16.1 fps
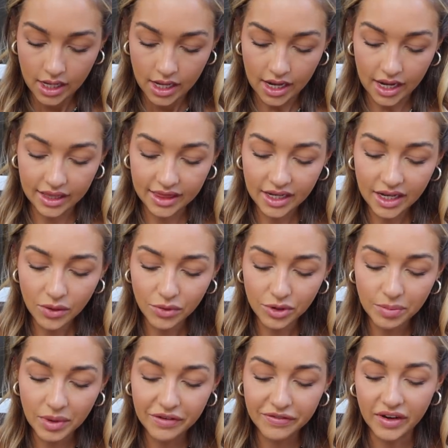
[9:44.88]
And I think it
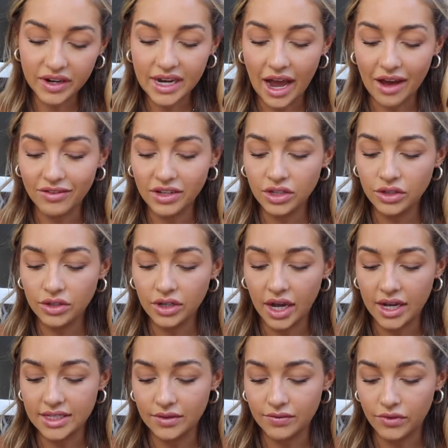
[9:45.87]
would be fun having you
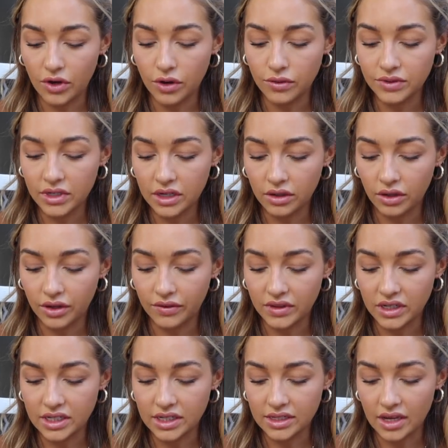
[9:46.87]
guys involved in a lot of
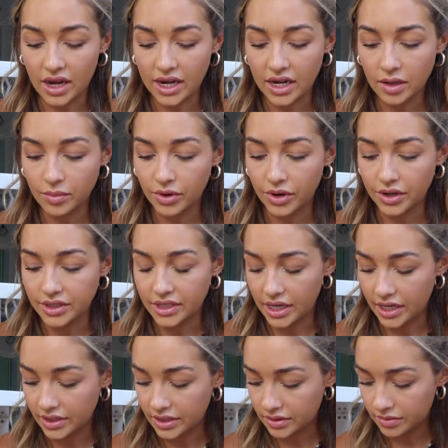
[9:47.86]
the designing
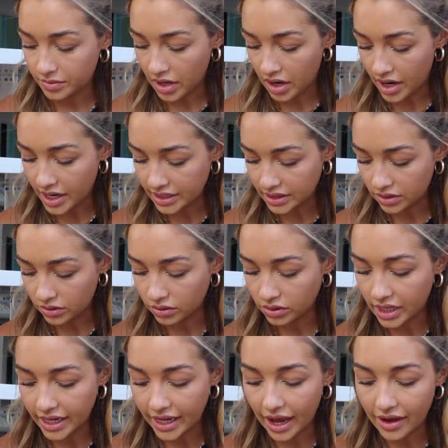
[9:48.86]
process behind it all,
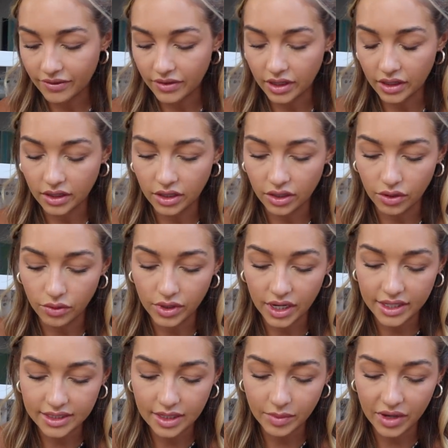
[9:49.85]
like having, you know,
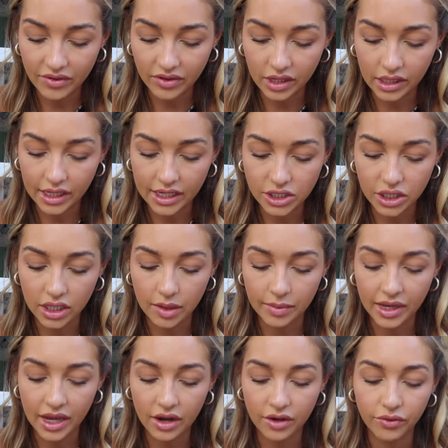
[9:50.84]
next time we have a collection
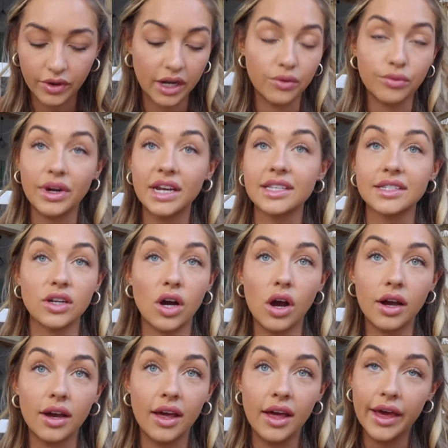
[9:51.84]
coming out, if we're gonna
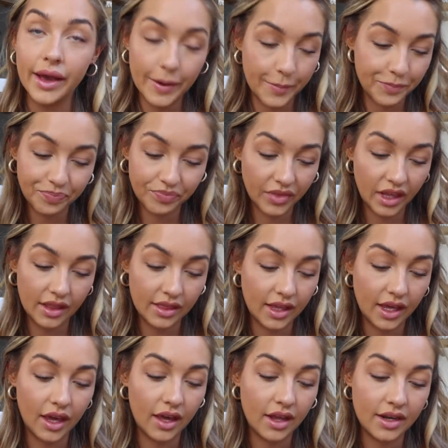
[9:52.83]
restock
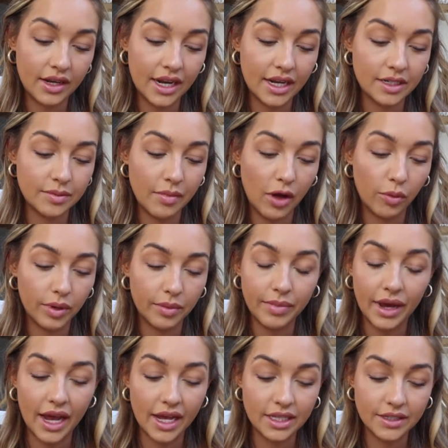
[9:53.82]
the knit Melbourne
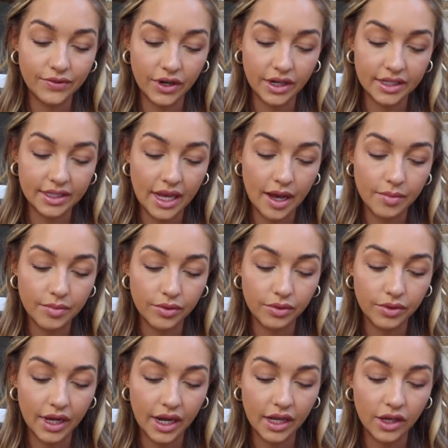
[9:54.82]
pants, for
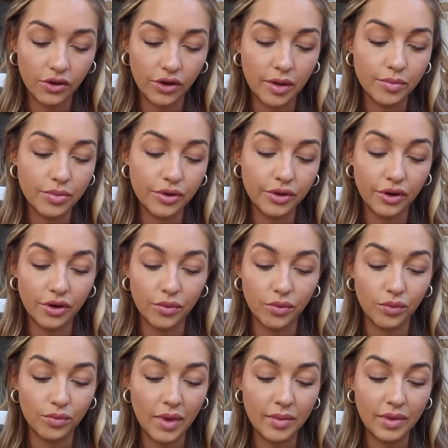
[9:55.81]
example, getting your input
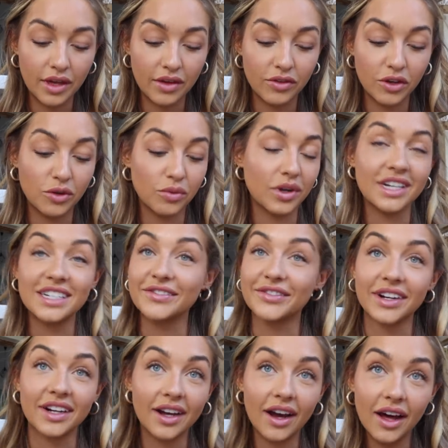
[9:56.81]
on maybe if you'd want a
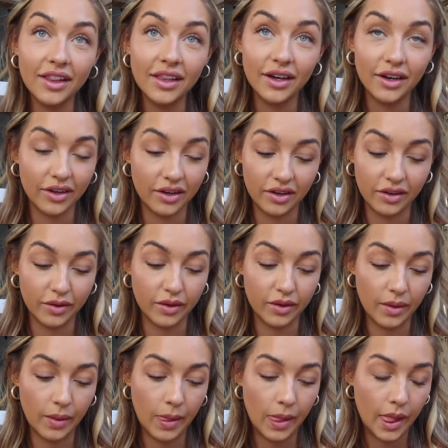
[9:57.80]
different color
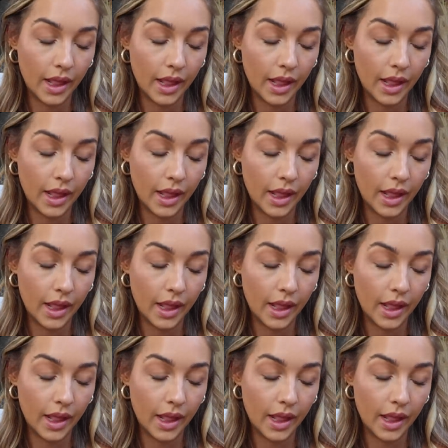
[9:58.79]
or